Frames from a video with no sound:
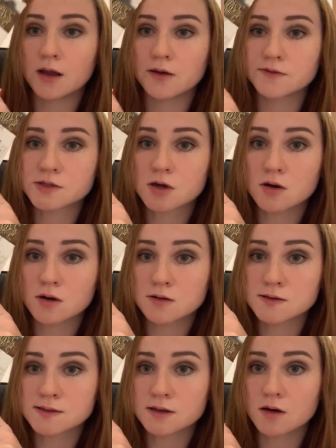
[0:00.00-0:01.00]
I have
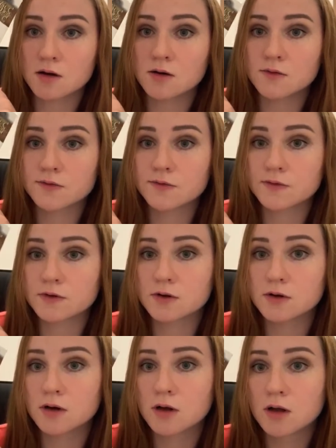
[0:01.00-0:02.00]
tons of
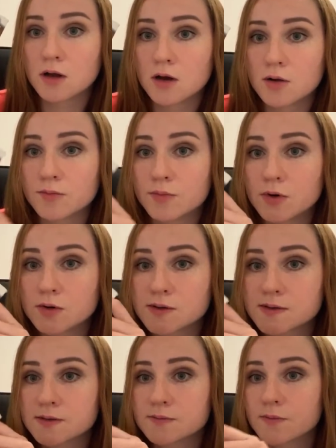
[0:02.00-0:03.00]

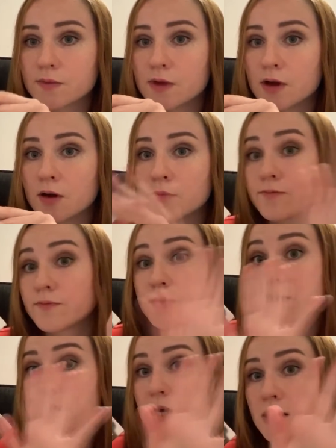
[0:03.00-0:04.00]
books there.
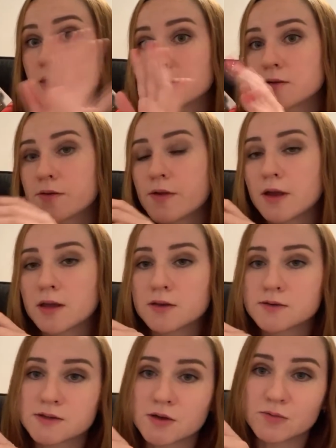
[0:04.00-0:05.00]
Daniel, thank you
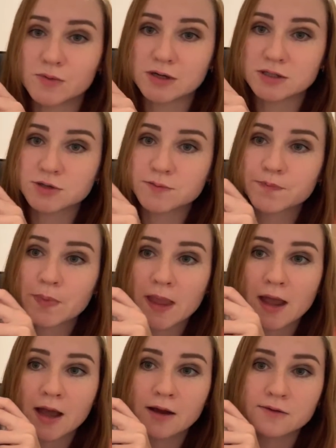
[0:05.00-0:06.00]
so much
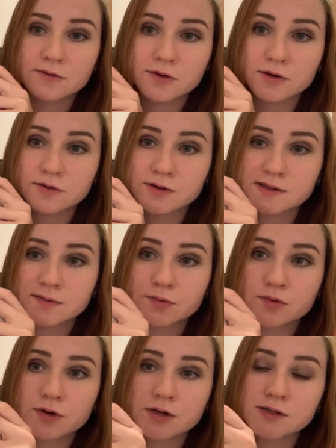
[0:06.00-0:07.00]
for your
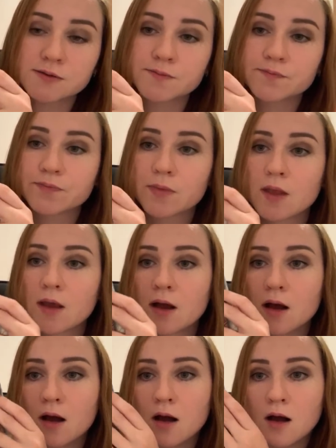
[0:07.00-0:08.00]
support.
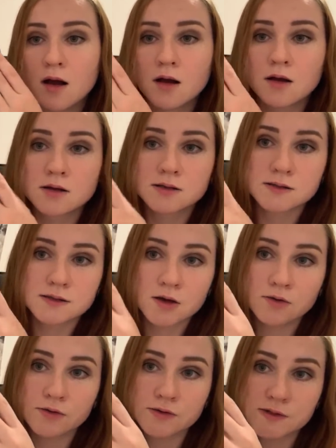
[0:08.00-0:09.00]

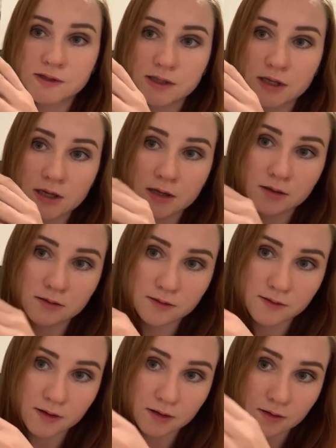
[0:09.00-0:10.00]
So you see,
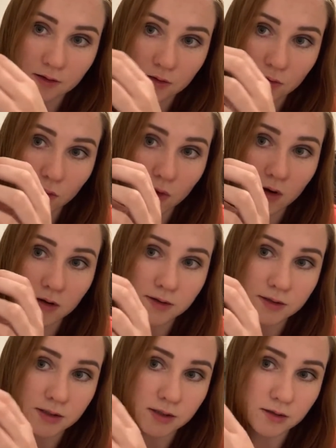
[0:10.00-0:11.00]
the
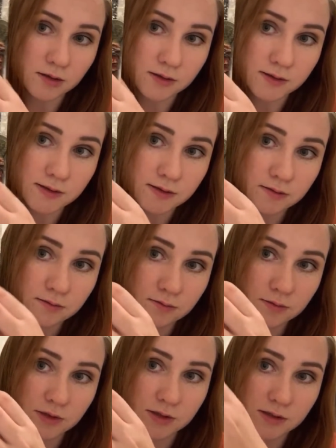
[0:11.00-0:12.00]
quality is
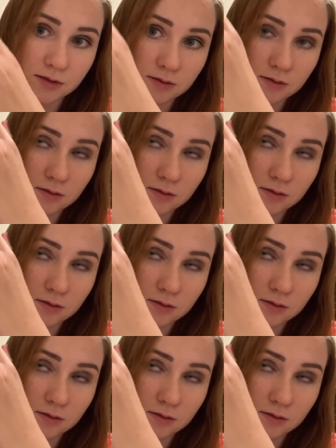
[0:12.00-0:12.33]
just